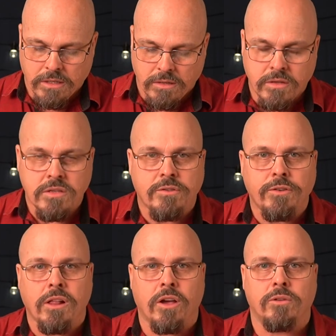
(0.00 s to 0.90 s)
This
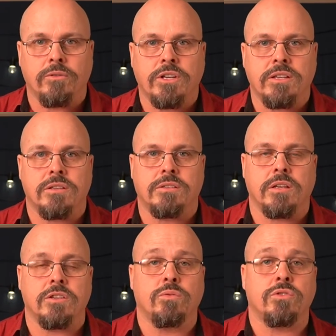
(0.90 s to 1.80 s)
fellow, Jesus
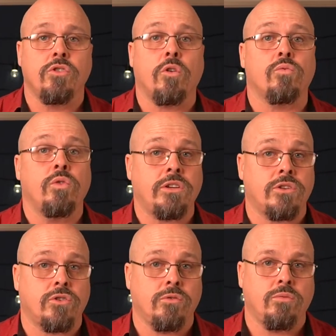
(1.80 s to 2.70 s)
says, was not
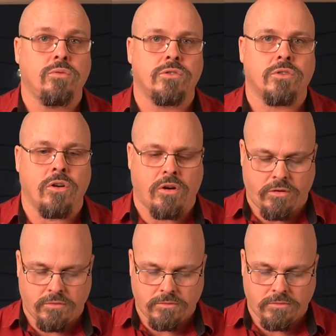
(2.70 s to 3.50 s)
rich towards God.